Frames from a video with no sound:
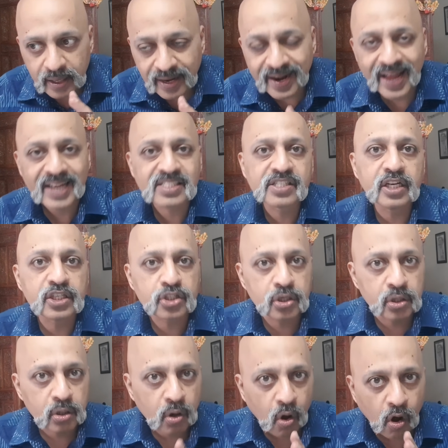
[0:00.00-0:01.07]

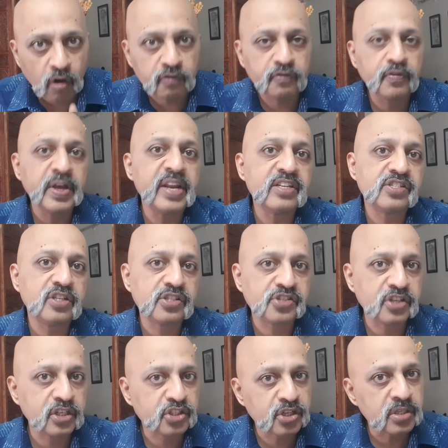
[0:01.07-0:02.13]
relaxation of various
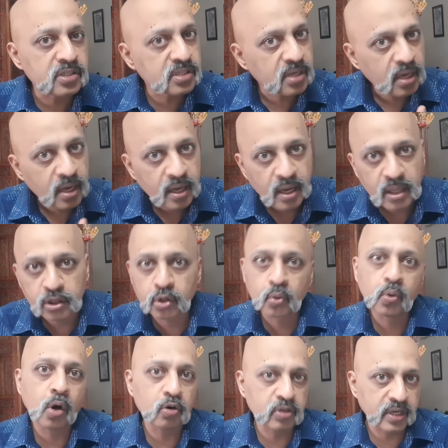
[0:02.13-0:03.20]
restrictions
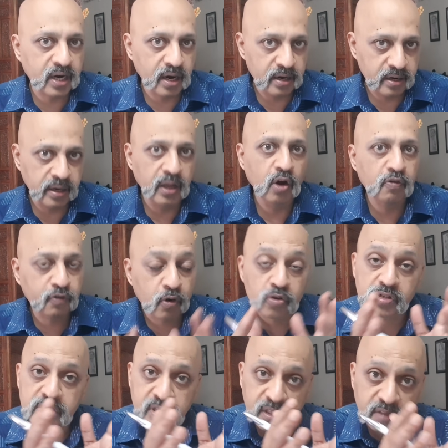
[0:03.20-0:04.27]
throughout the country. Of
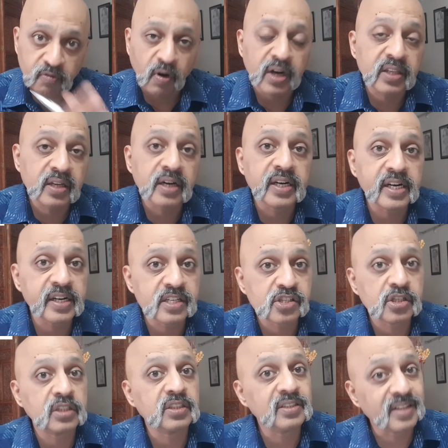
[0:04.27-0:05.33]
course, the 130
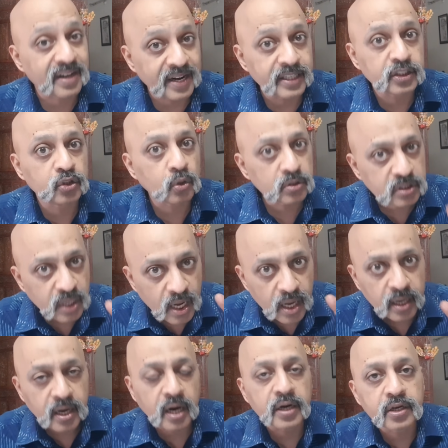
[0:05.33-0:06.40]
districts in the red zones
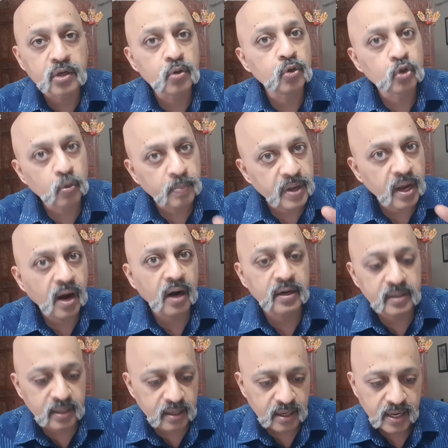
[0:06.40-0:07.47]
continue to be
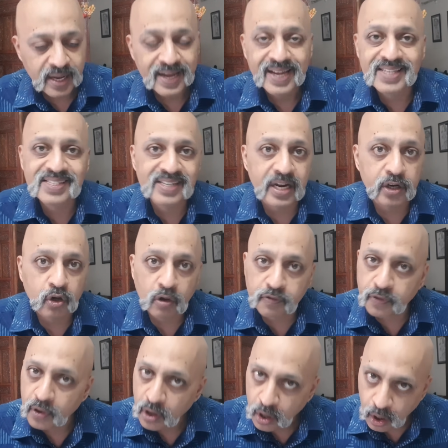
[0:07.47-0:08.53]
under a state
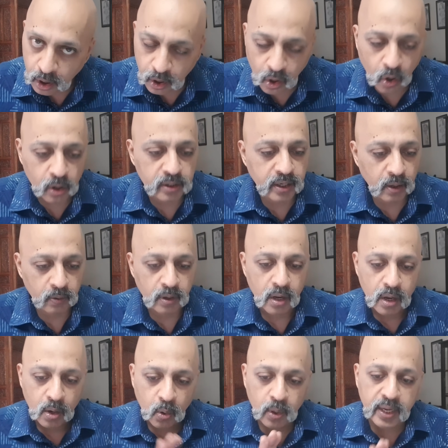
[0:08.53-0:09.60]
of lockdown.
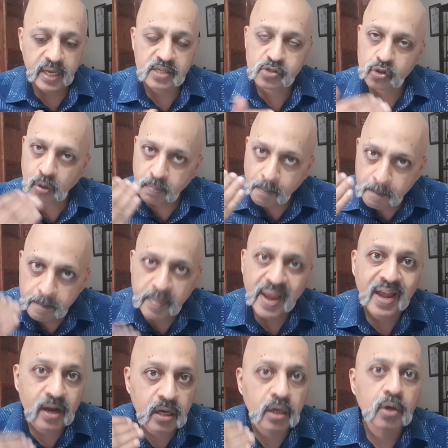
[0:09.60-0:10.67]
Okay, so
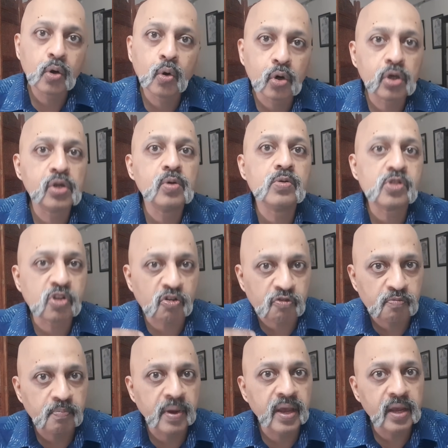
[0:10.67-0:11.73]
make good use
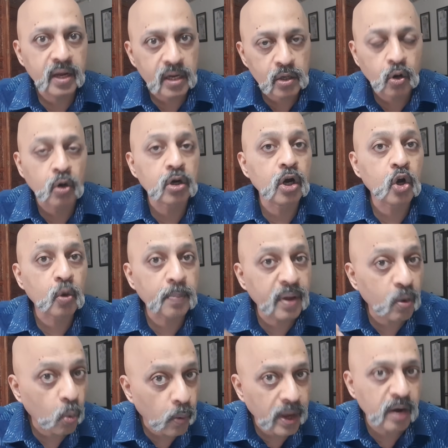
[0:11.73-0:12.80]
of May in order to
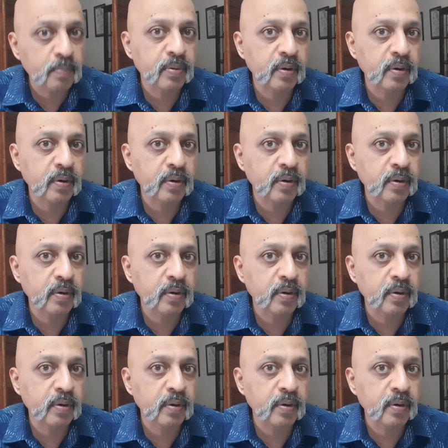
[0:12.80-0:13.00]
be well